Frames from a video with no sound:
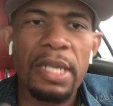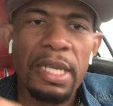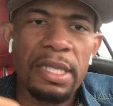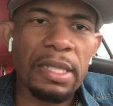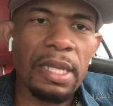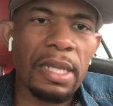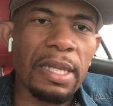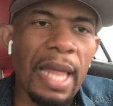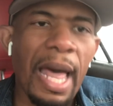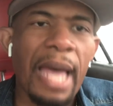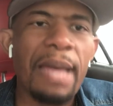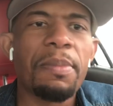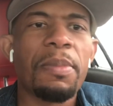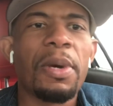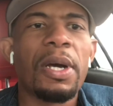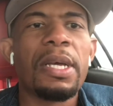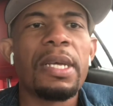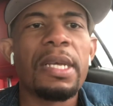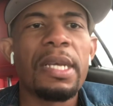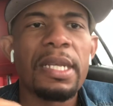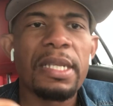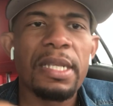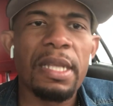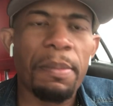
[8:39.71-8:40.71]
Hit the like
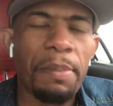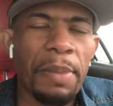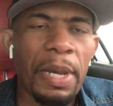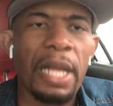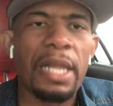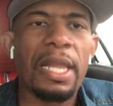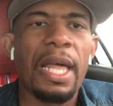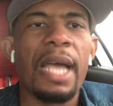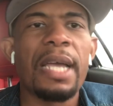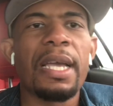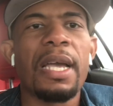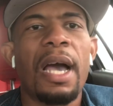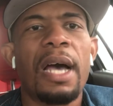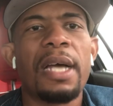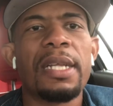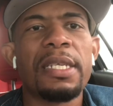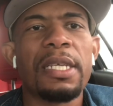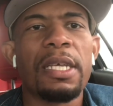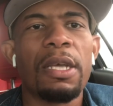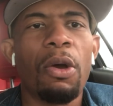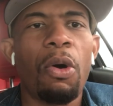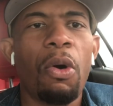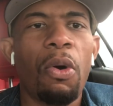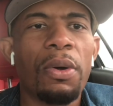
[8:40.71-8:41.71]
button. Hit the bell icon
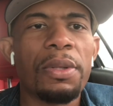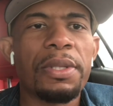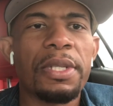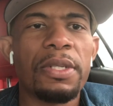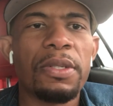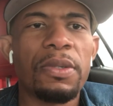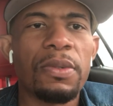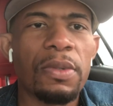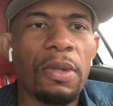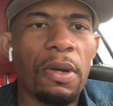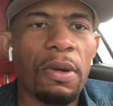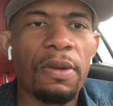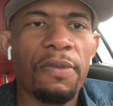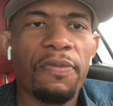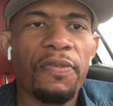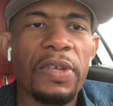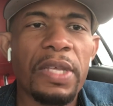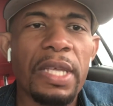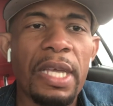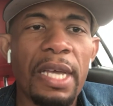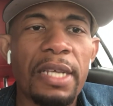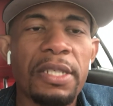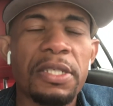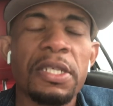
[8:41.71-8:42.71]
to get all the new
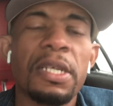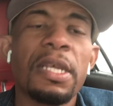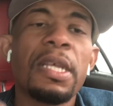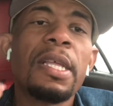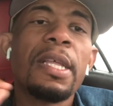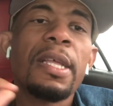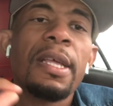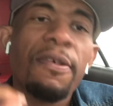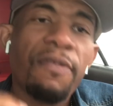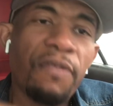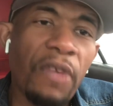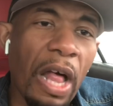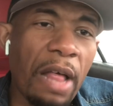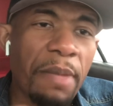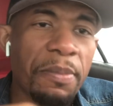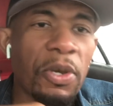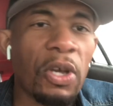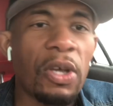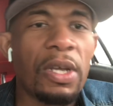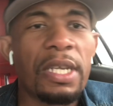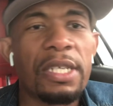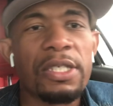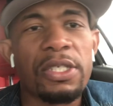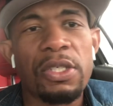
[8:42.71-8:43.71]
notification. Follow
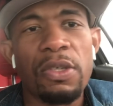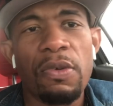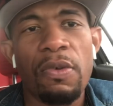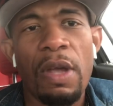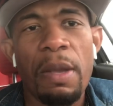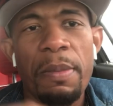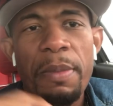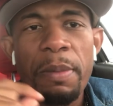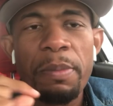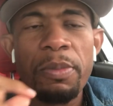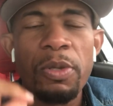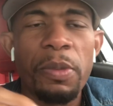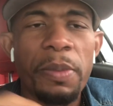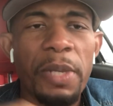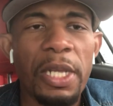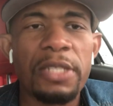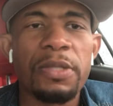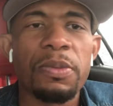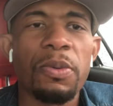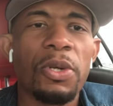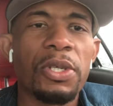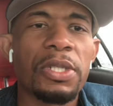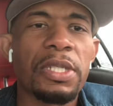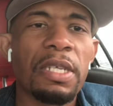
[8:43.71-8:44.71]
me on Instagram at Blue Blood
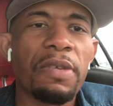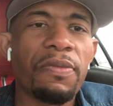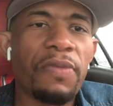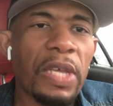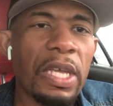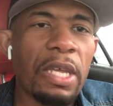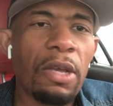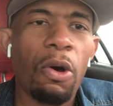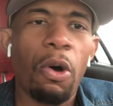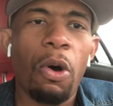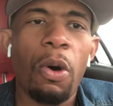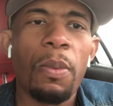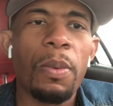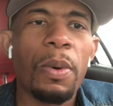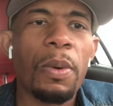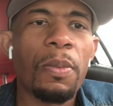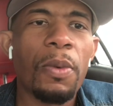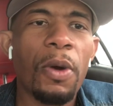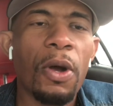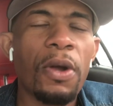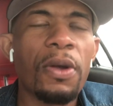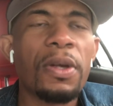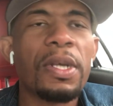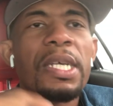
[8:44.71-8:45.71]
Sports TV, all
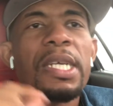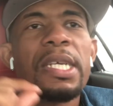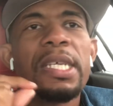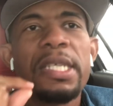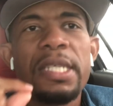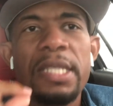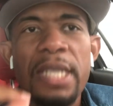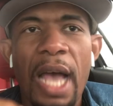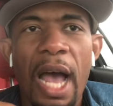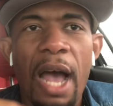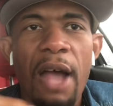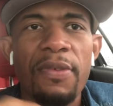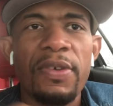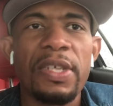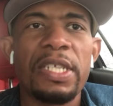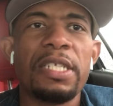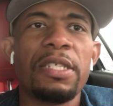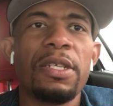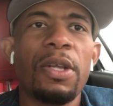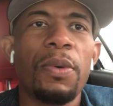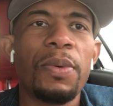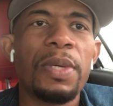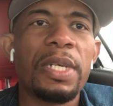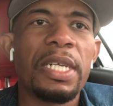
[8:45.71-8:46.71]
one word. Y'all
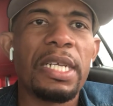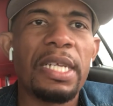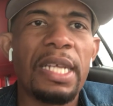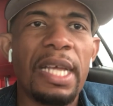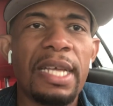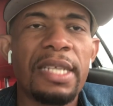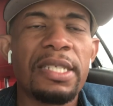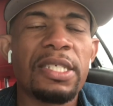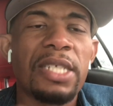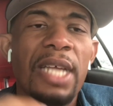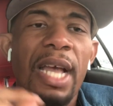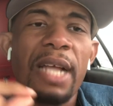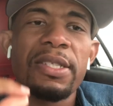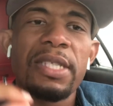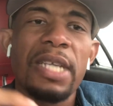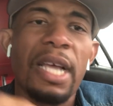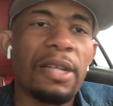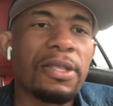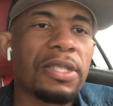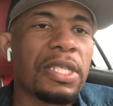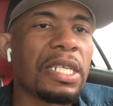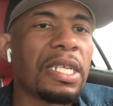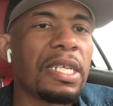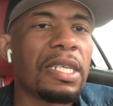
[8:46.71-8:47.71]
already know what it is. Shouts
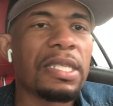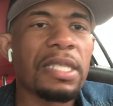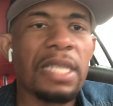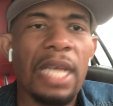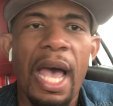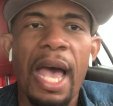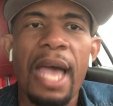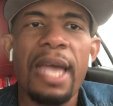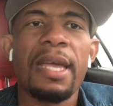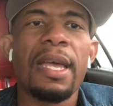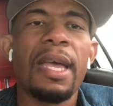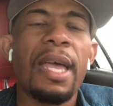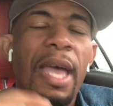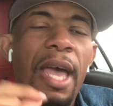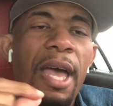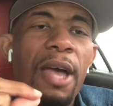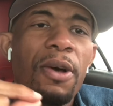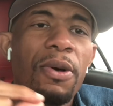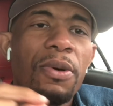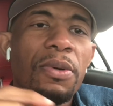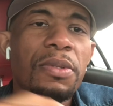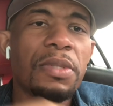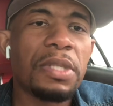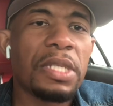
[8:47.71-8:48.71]
out to the entire
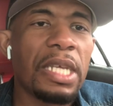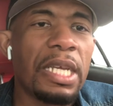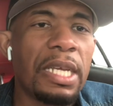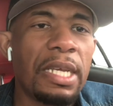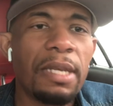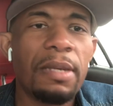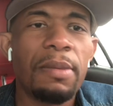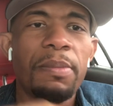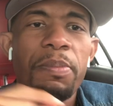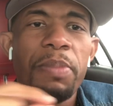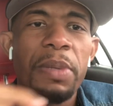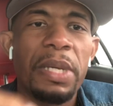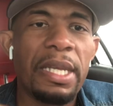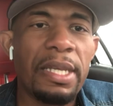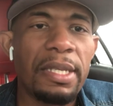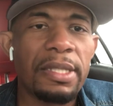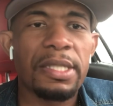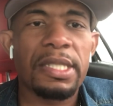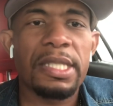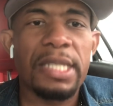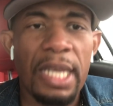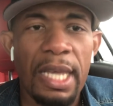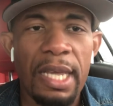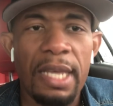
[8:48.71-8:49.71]

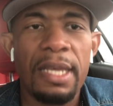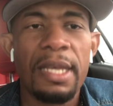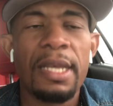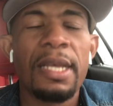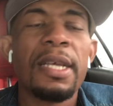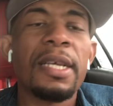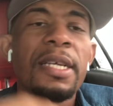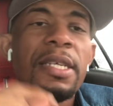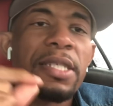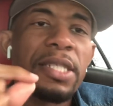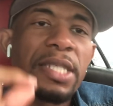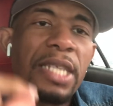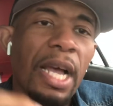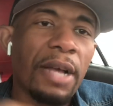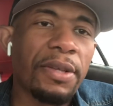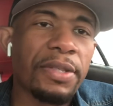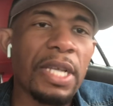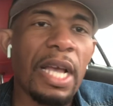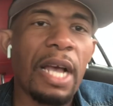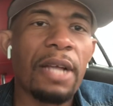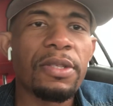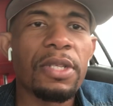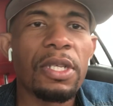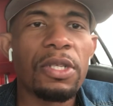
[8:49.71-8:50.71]
LDBC.
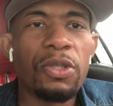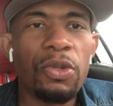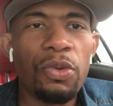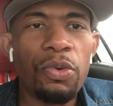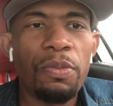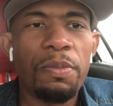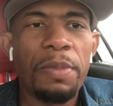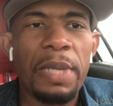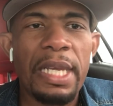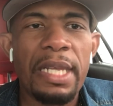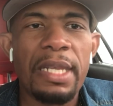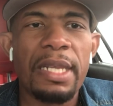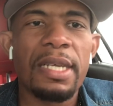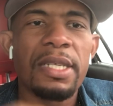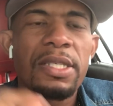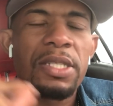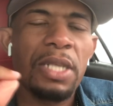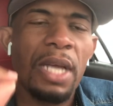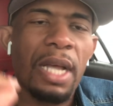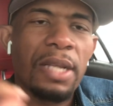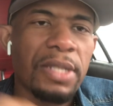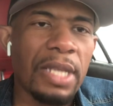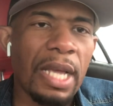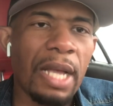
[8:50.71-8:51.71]
Shouts out to New Media.
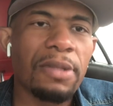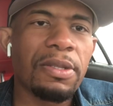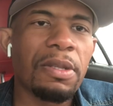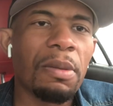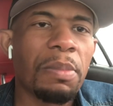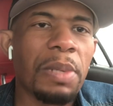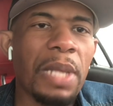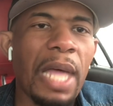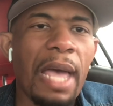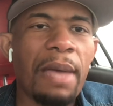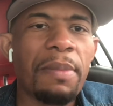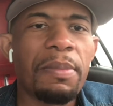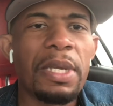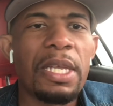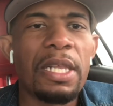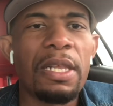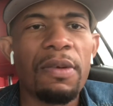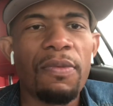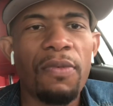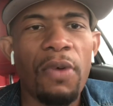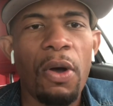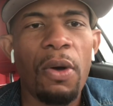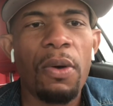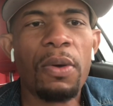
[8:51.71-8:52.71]
Shouts out to Black
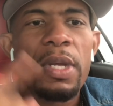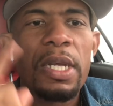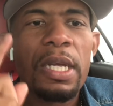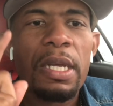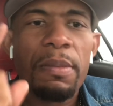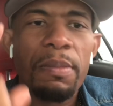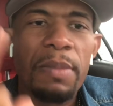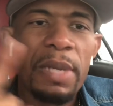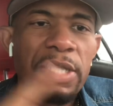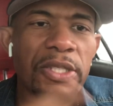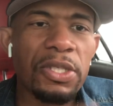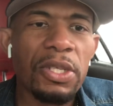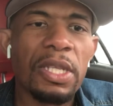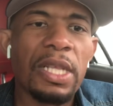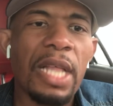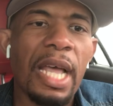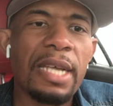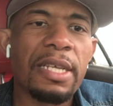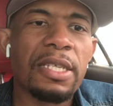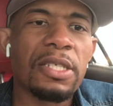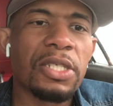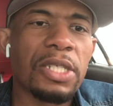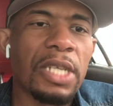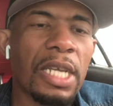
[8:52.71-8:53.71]
Media Row. Make sure you
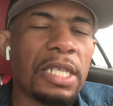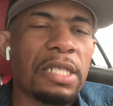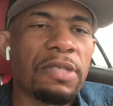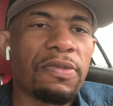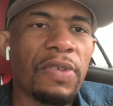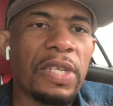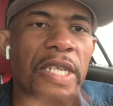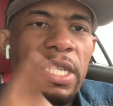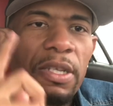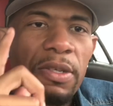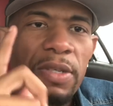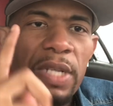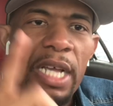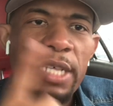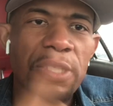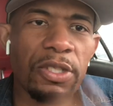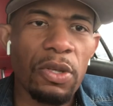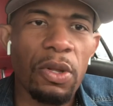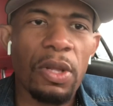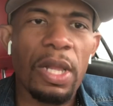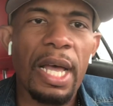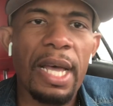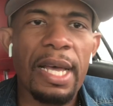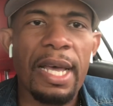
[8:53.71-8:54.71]
like and share this video.
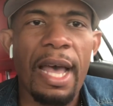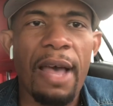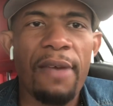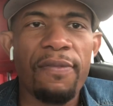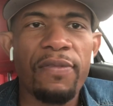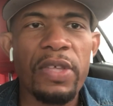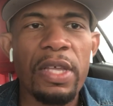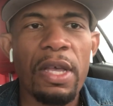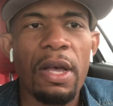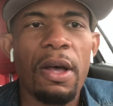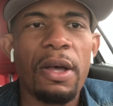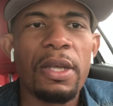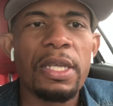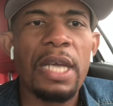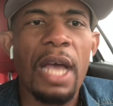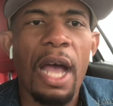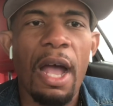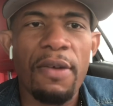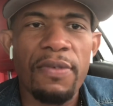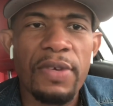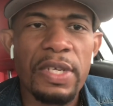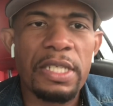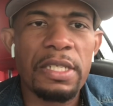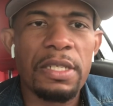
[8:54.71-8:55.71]
That's all I got for y'all. Y'all
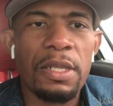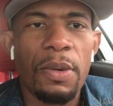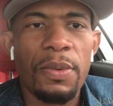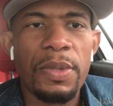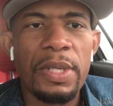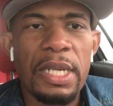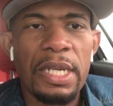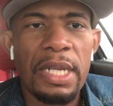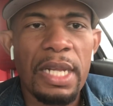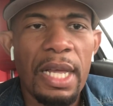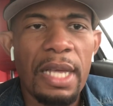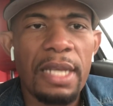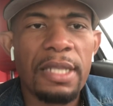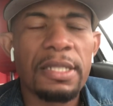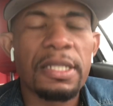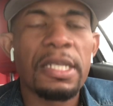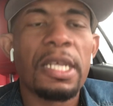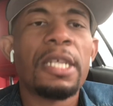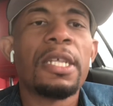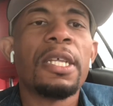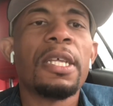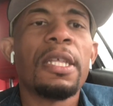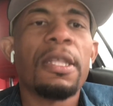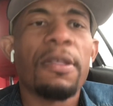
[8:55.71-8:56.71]
already know what it is.
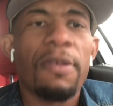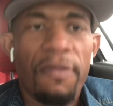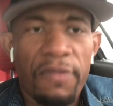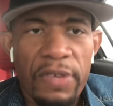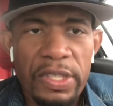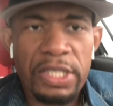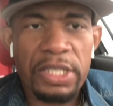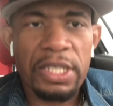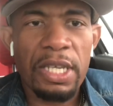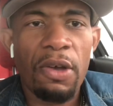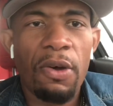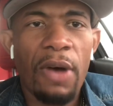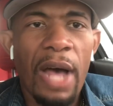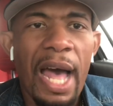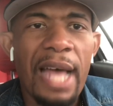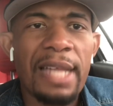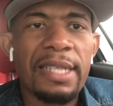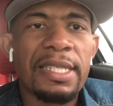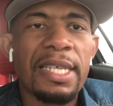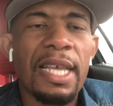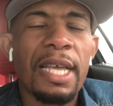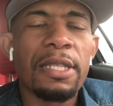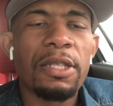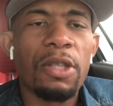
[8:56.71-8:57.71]
Vasyl High
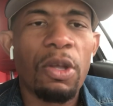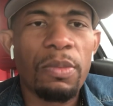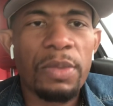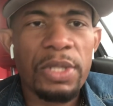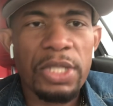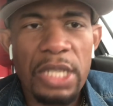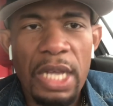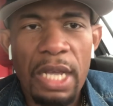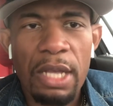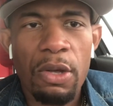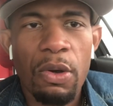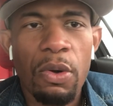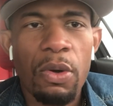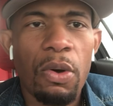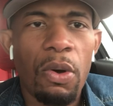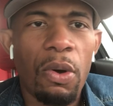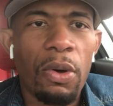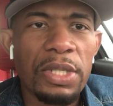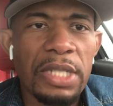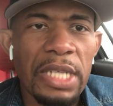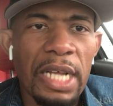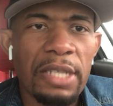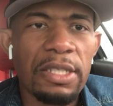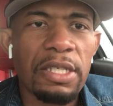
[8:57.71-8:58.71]
Tech Lomachenko
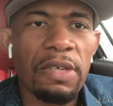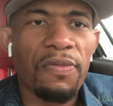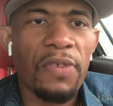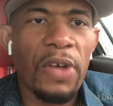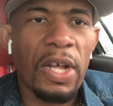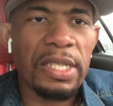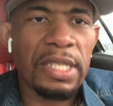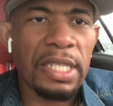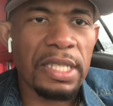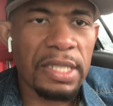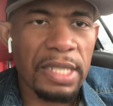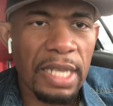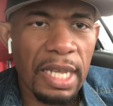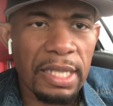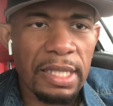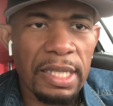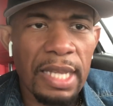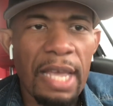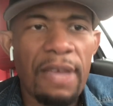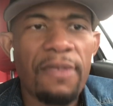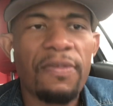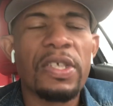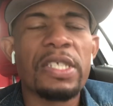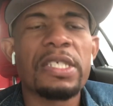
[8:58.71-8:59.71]
calls out Gervonta Tank
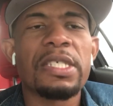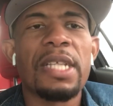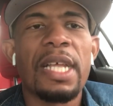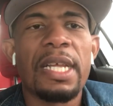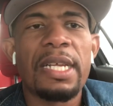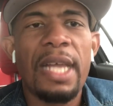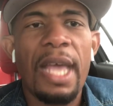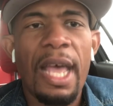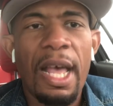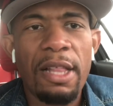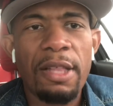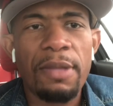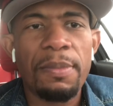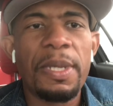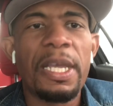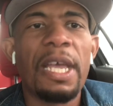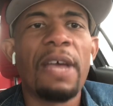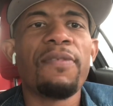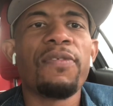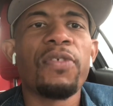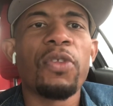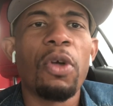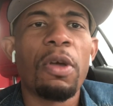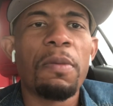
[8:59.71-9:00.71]
Davis, Leonard
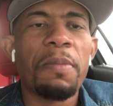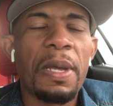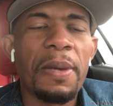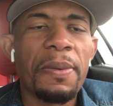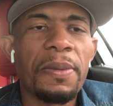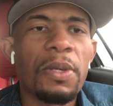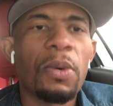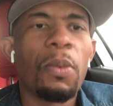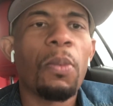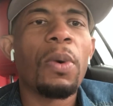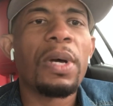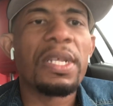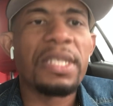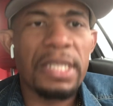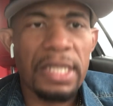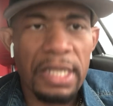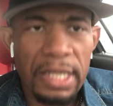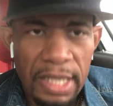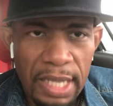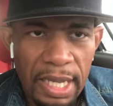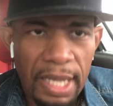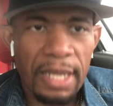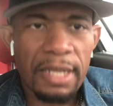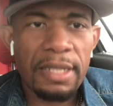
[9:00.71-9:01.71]
Ellerbe, and Floyd Mayweather once
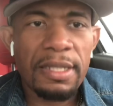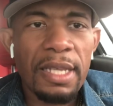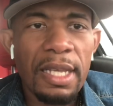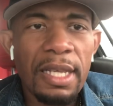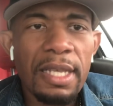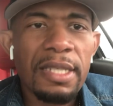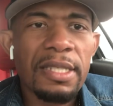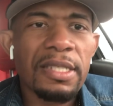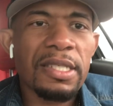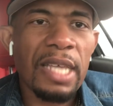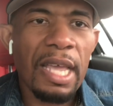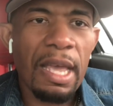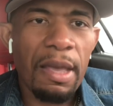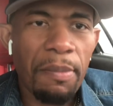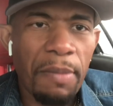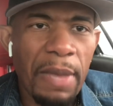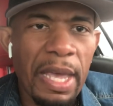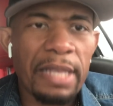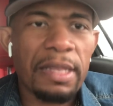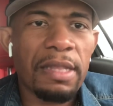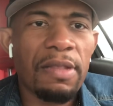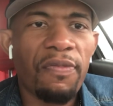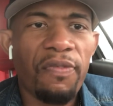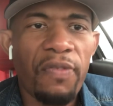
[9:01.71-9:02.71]
again, saying
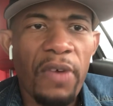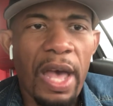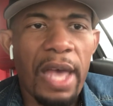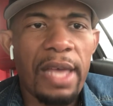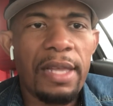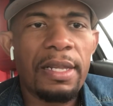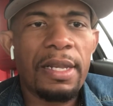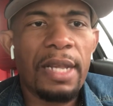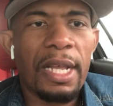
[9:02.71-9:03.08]
make the fight.